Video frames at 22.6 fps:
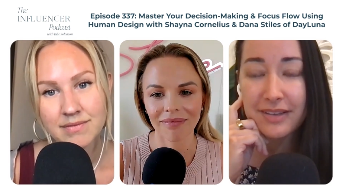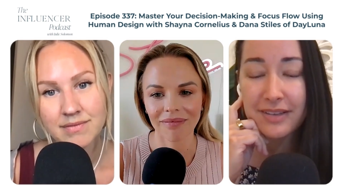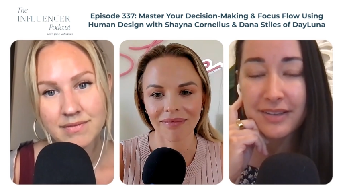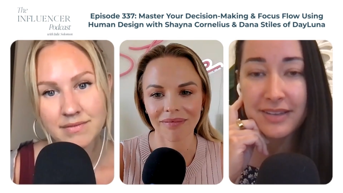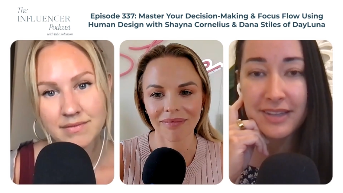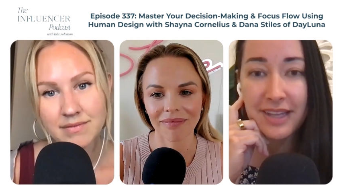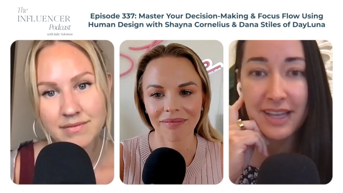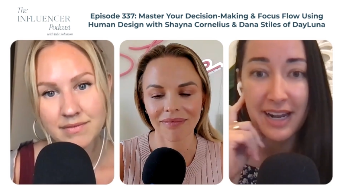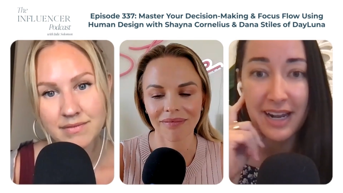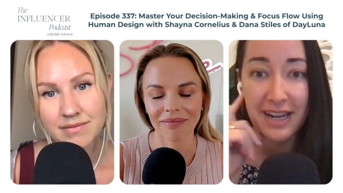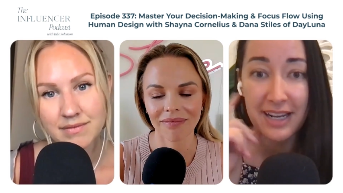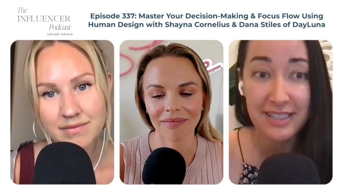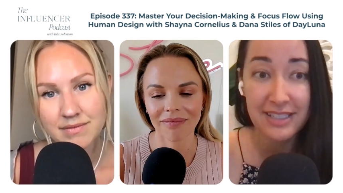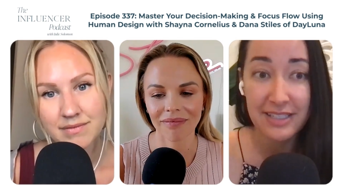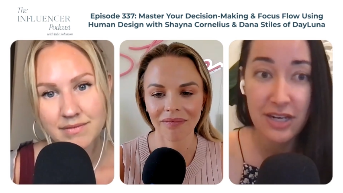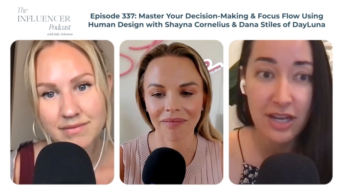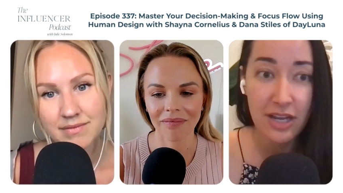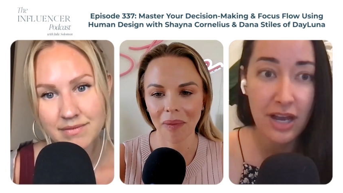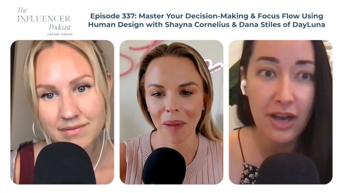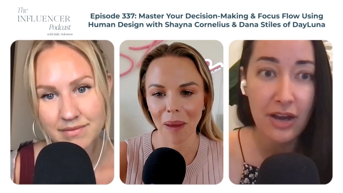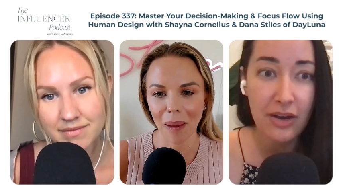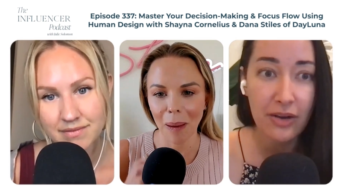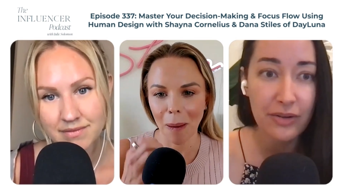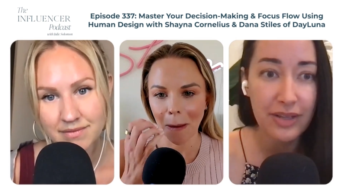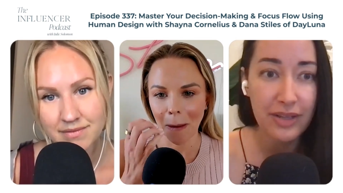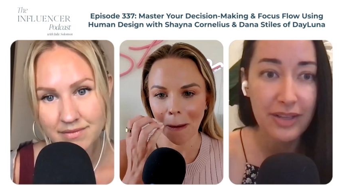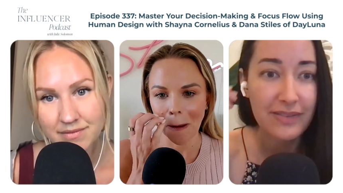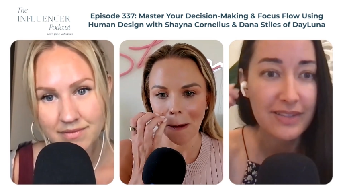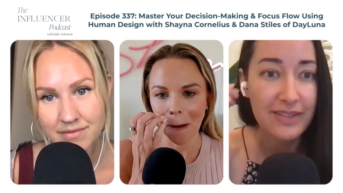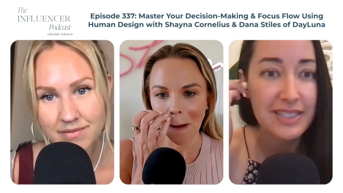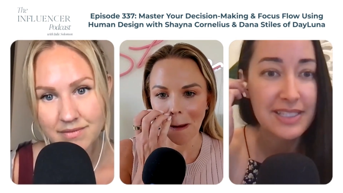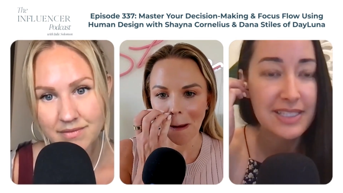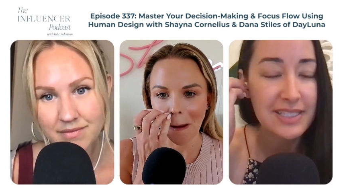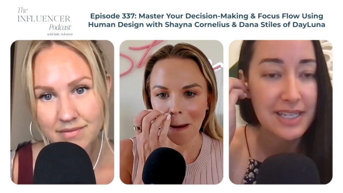Speaker 1: that I know
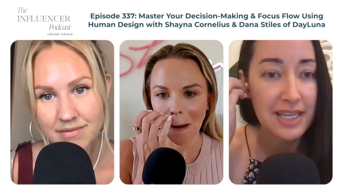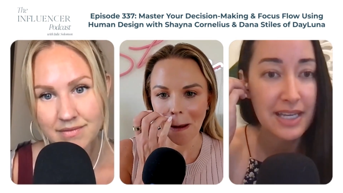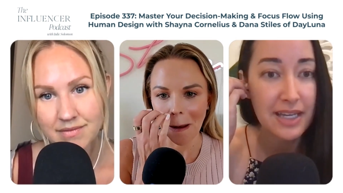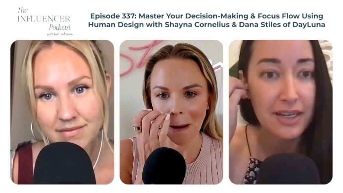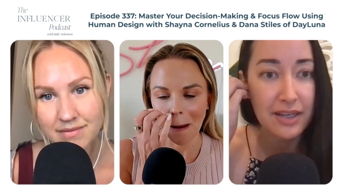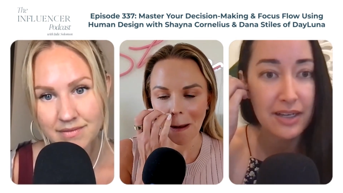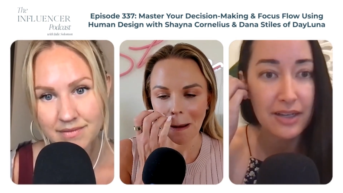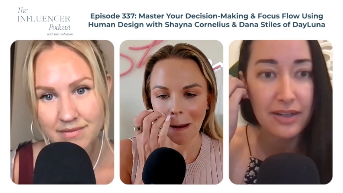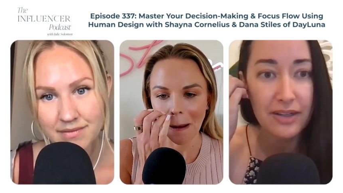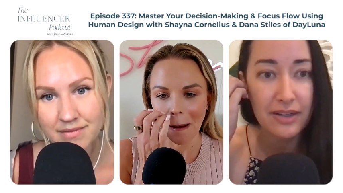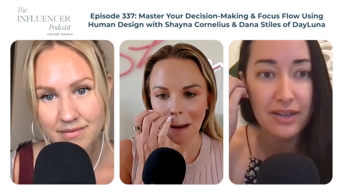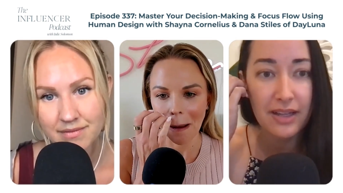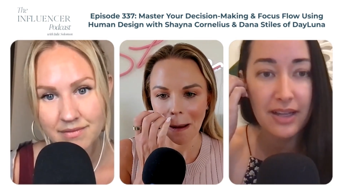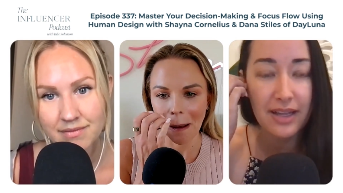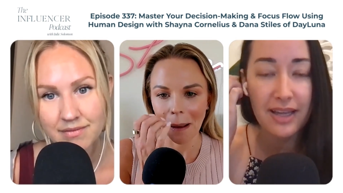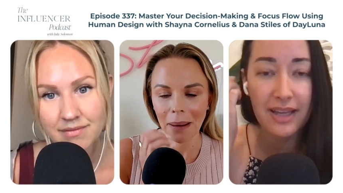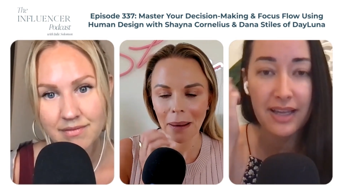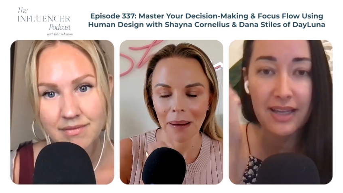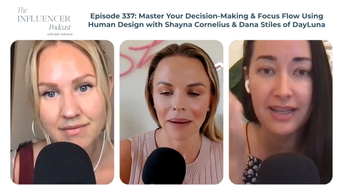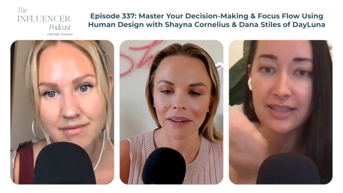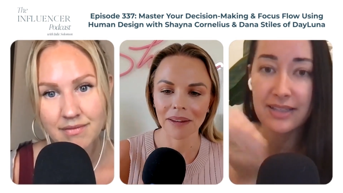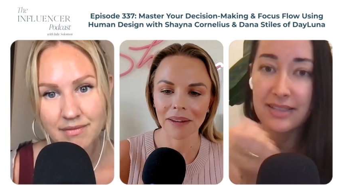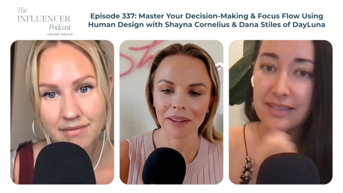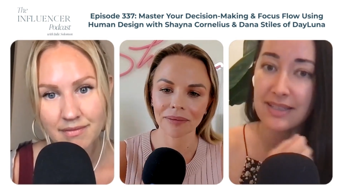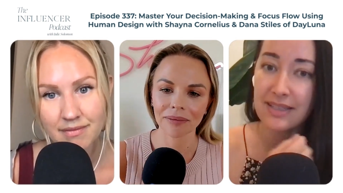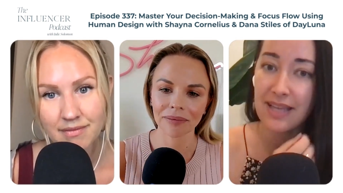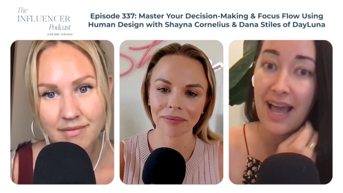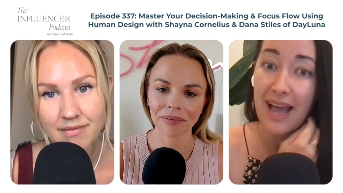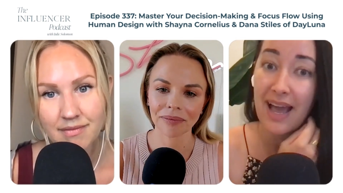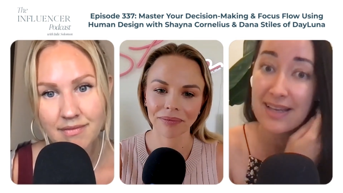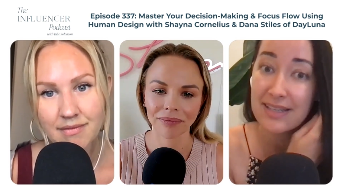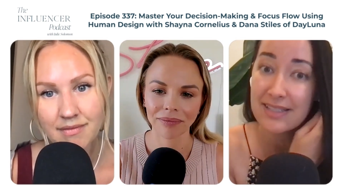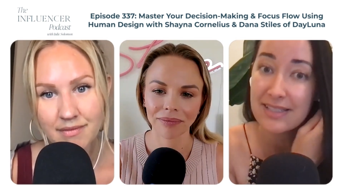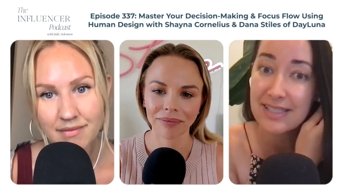even still is
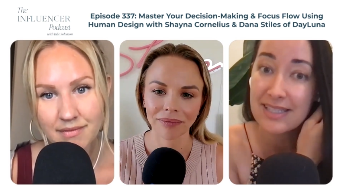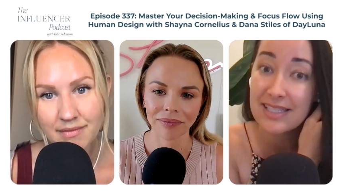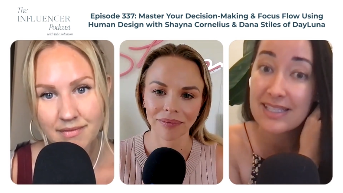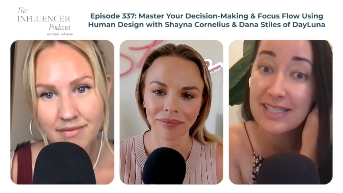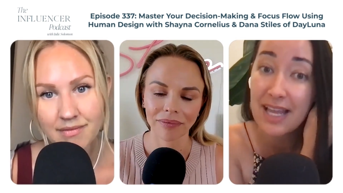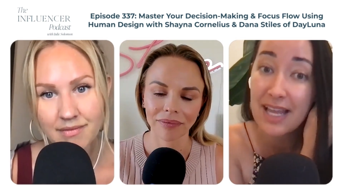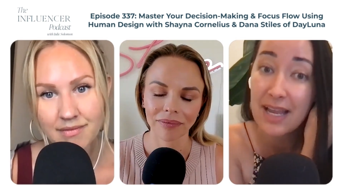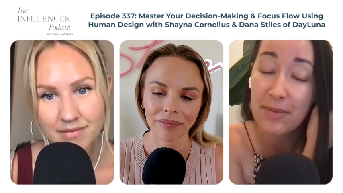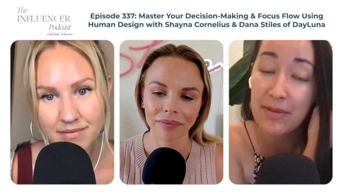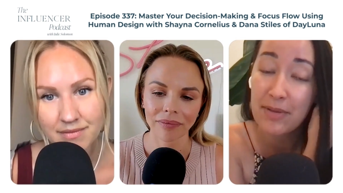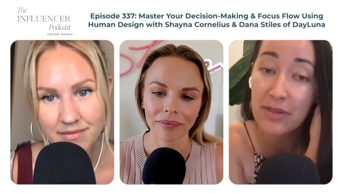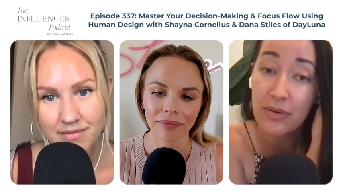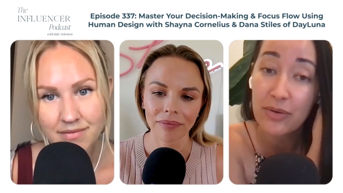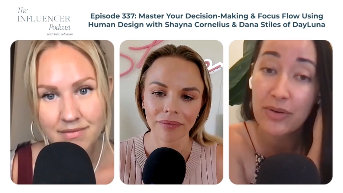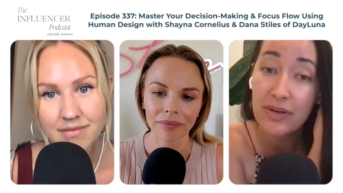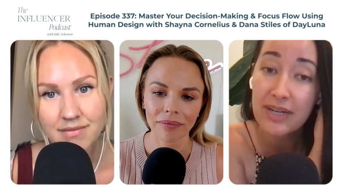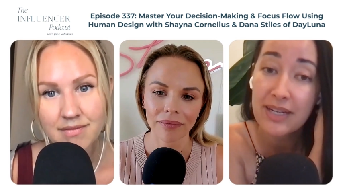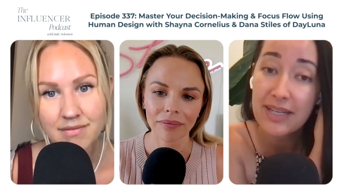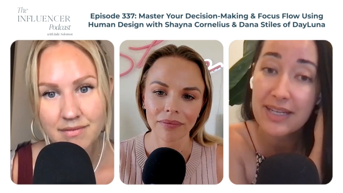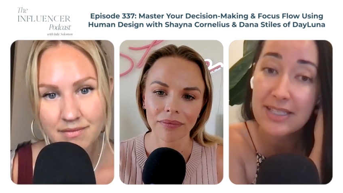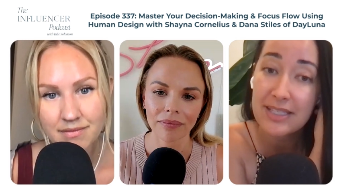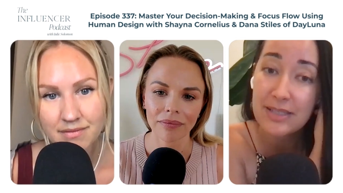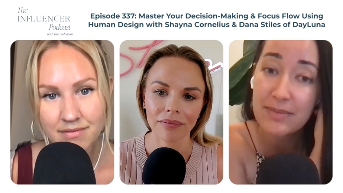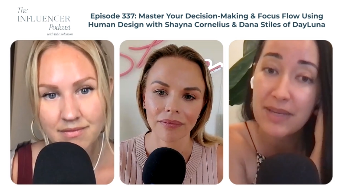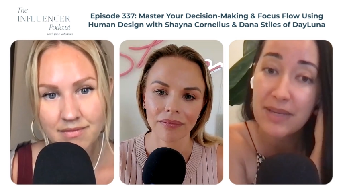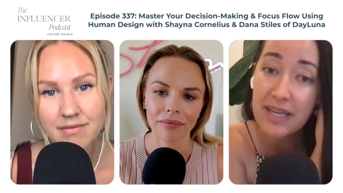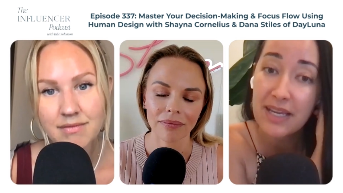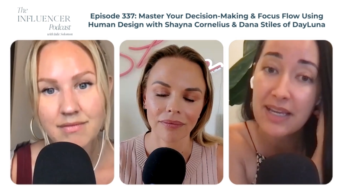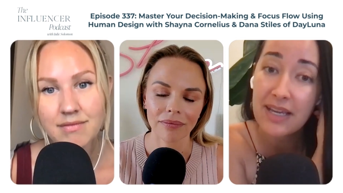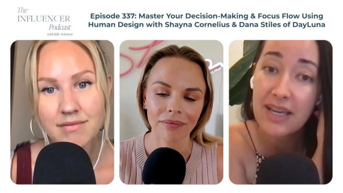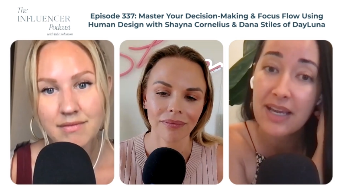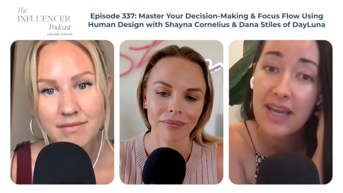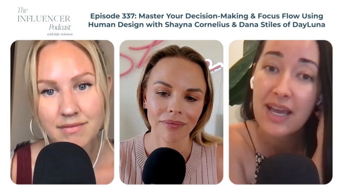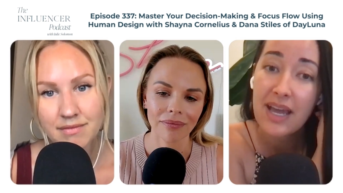has the same authority as
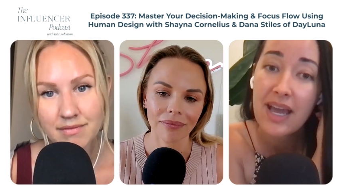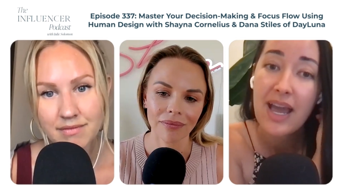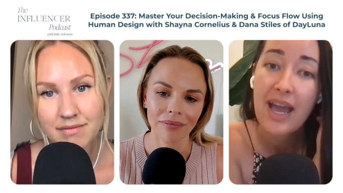me.